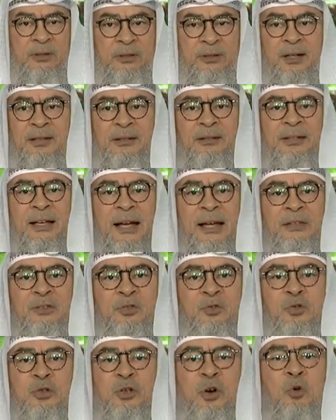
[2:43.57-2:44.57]
Not
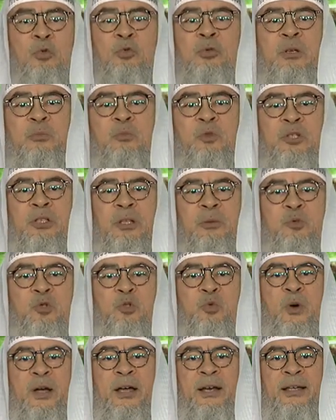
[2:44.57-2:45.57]
that you're the only Muslim
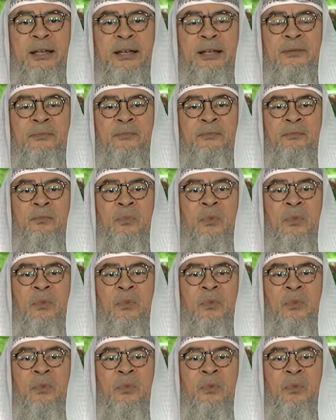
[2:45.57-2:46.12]
who's wearing it